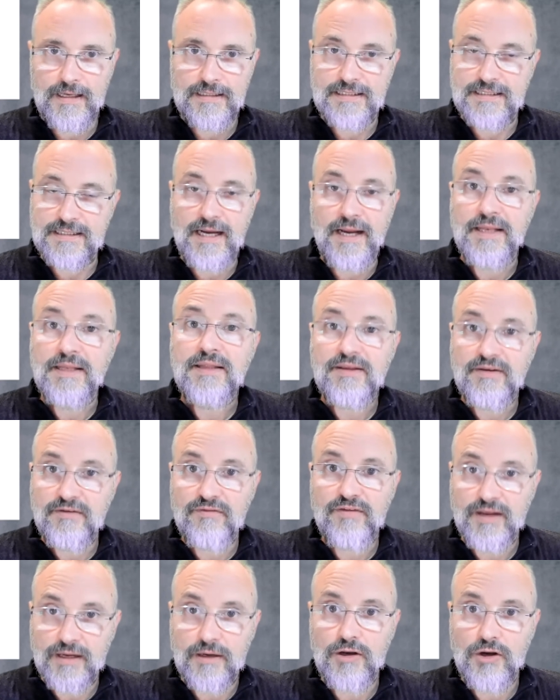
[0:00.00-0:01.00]

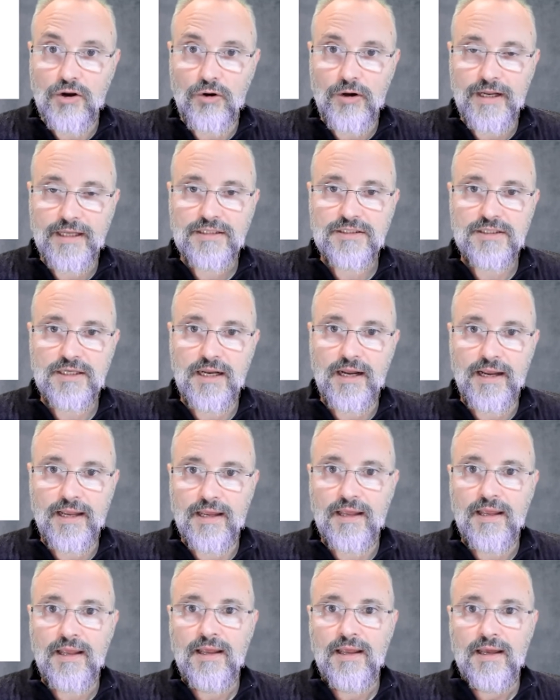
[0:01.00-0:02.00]
scientific knowledge
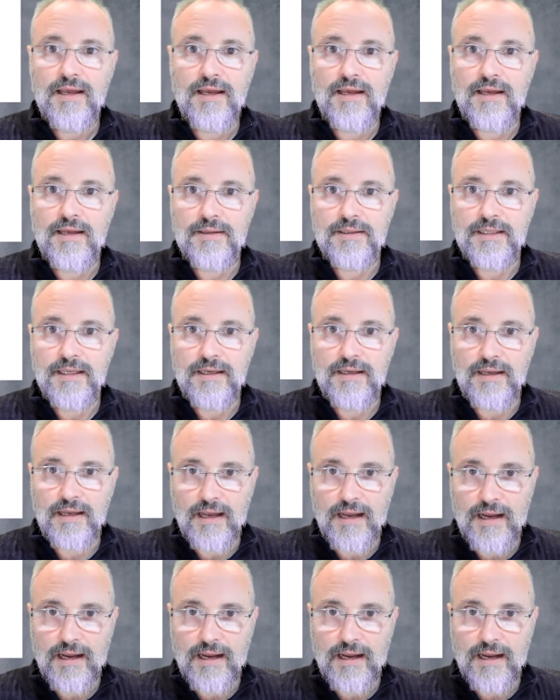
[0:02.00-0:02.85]
like uh, the,